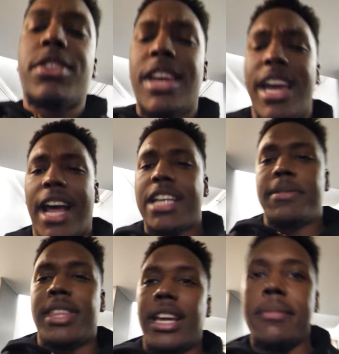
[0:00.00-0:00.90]
So yeah, guys,
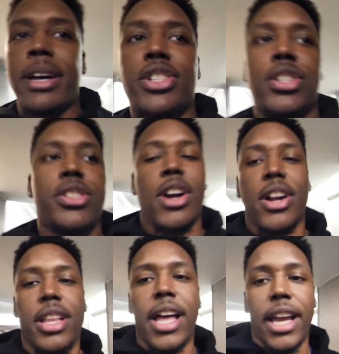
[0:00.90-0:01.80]
I've been thinking about
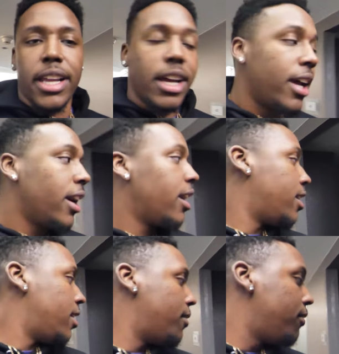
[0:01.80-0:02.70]
starting like a
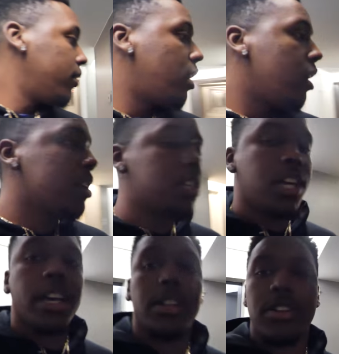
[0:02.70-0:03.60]
vlog
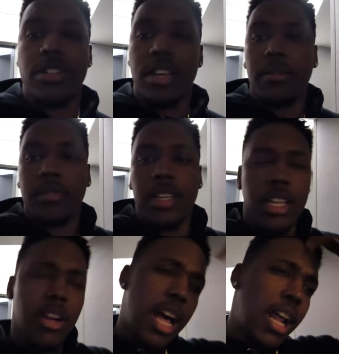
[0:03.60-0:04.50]
channel or something.
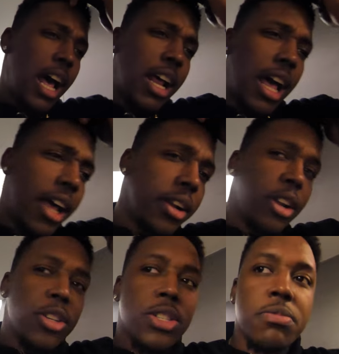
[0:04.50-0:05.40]
You know, I
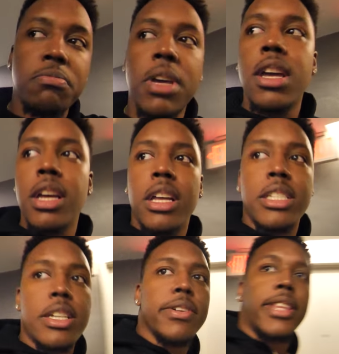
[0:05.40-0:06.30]
don't know, just
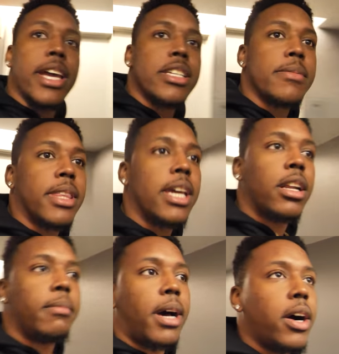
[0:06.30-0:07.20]
different things I've been
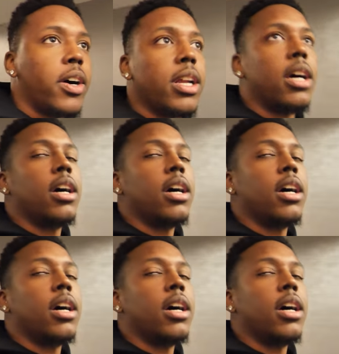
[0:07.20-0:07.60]
thinking about.